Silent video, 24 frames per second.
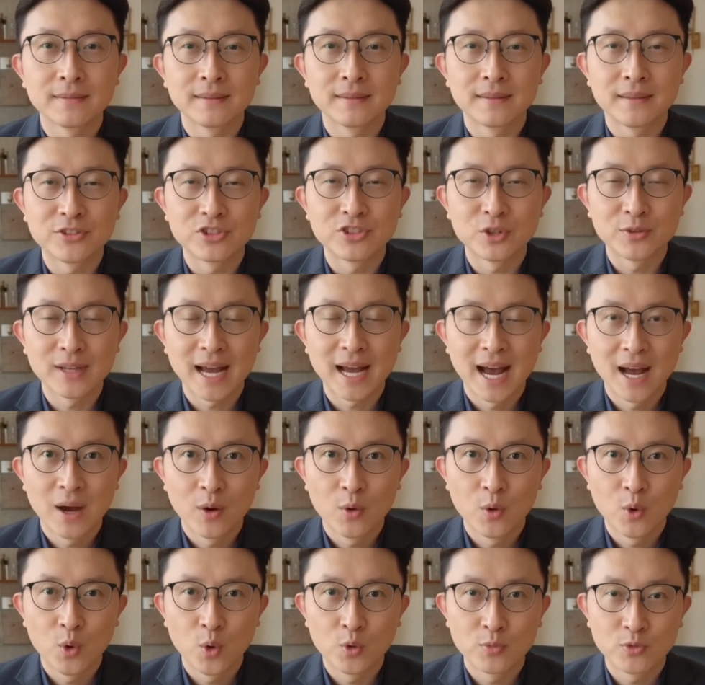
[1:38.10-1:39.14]
So
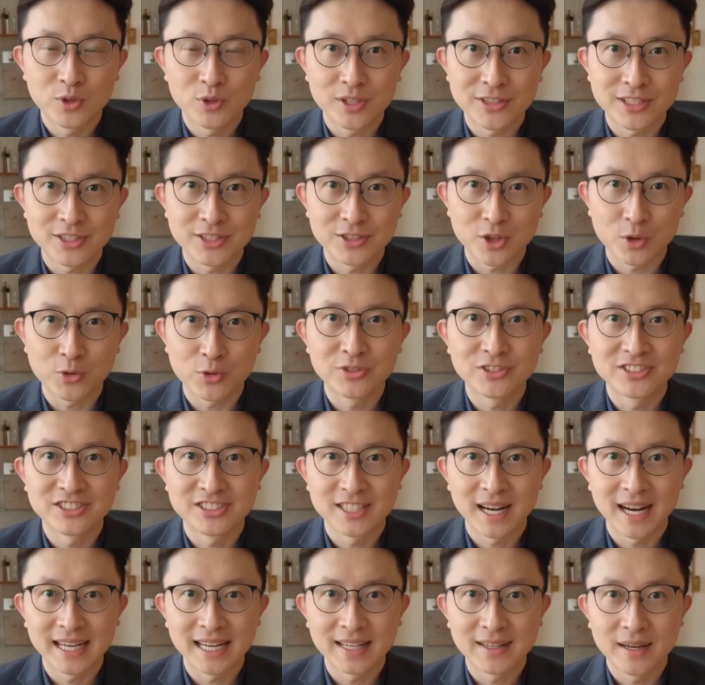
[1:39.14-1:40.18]
now, over at the Newton
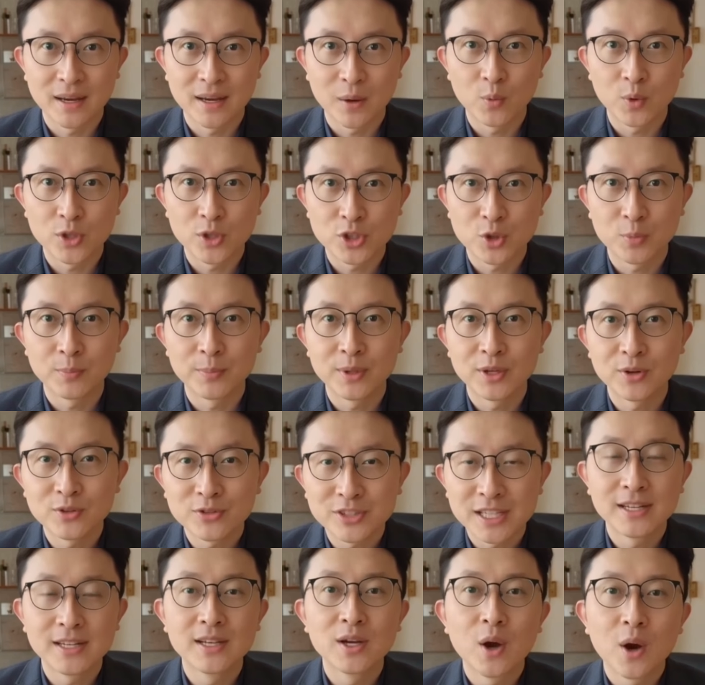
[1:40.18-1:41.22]
site, when you
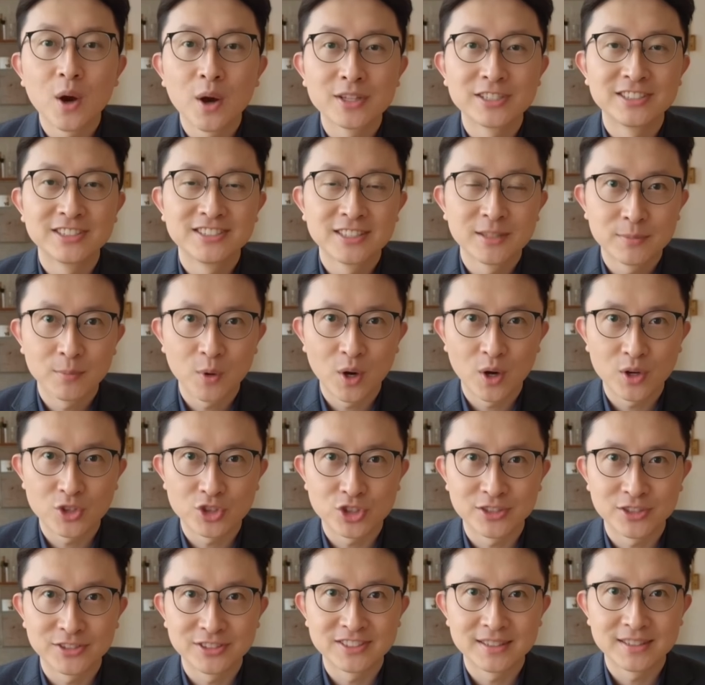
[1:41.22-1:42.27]
build in costs and
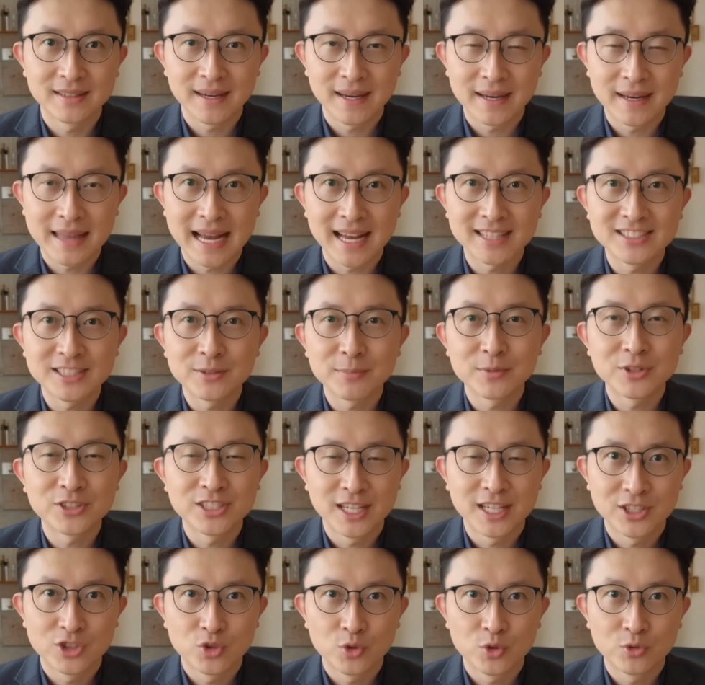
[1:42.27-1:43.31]
margins, that's a
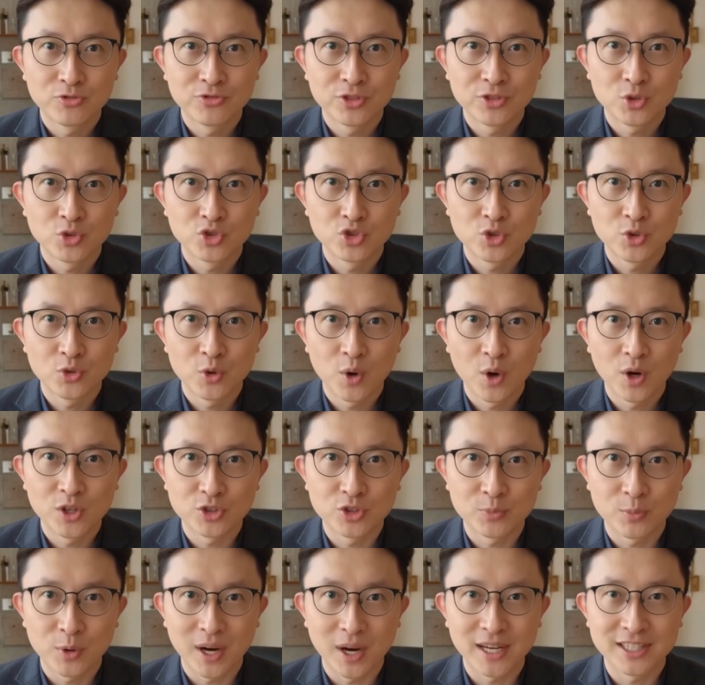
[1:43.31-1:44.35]
potential future
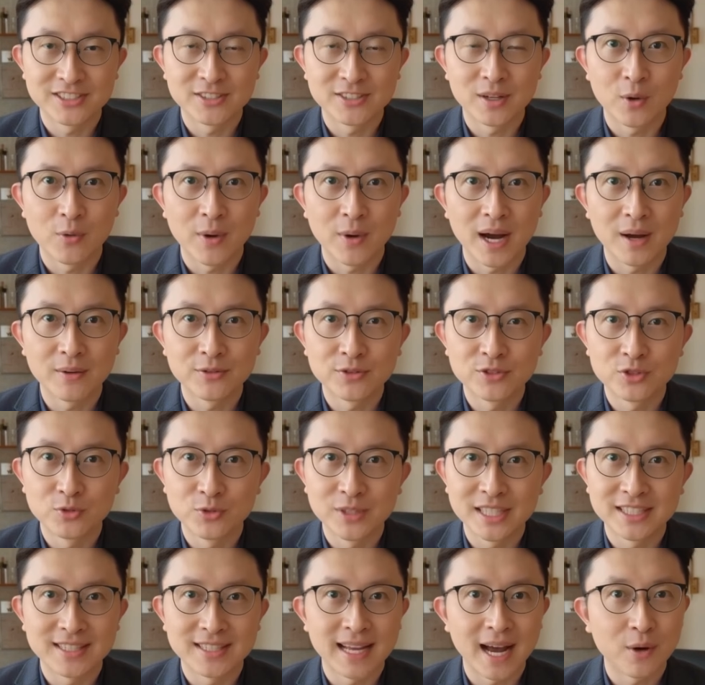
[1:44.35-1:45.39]
launch price around
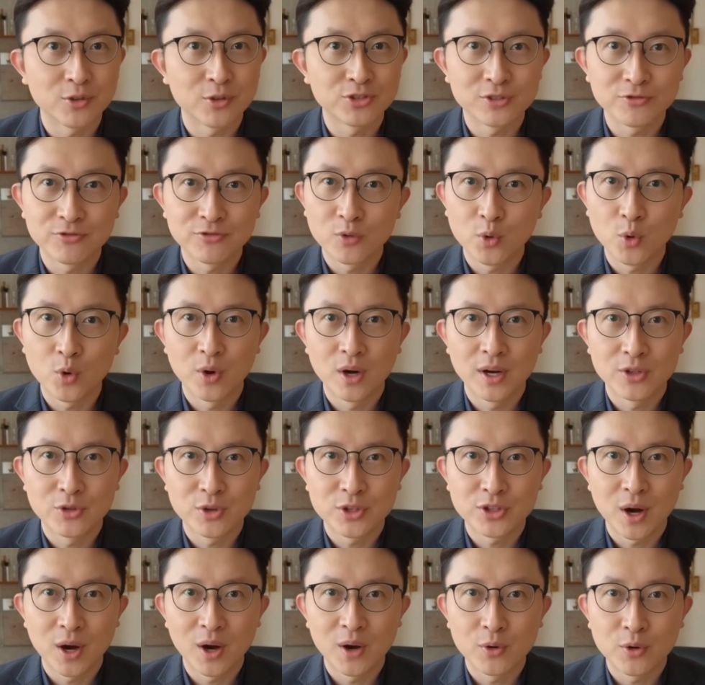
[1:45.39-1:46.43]

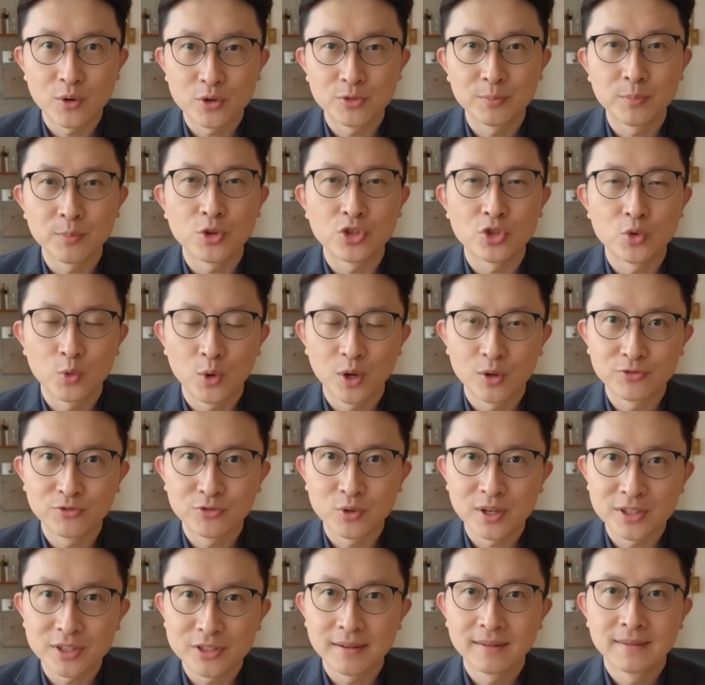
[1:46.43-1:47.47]
$3,400 per square
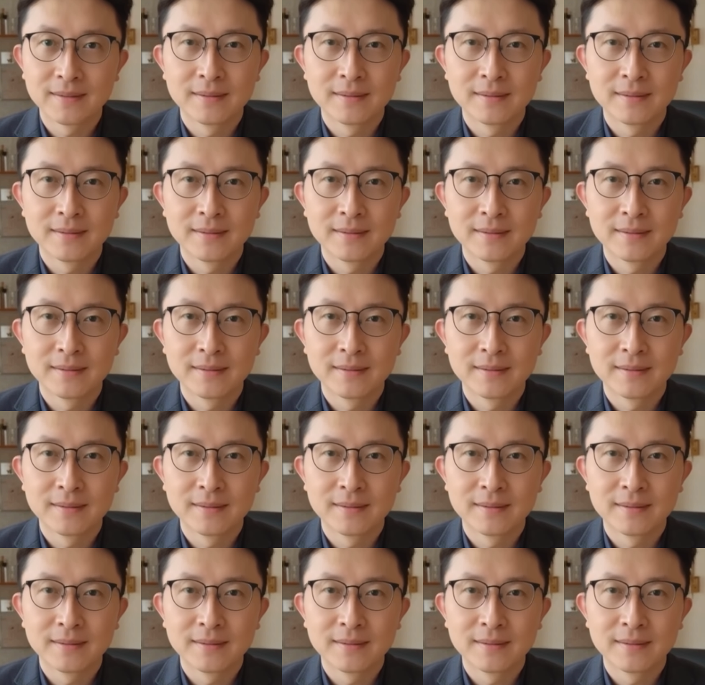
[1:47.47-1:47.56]
foot.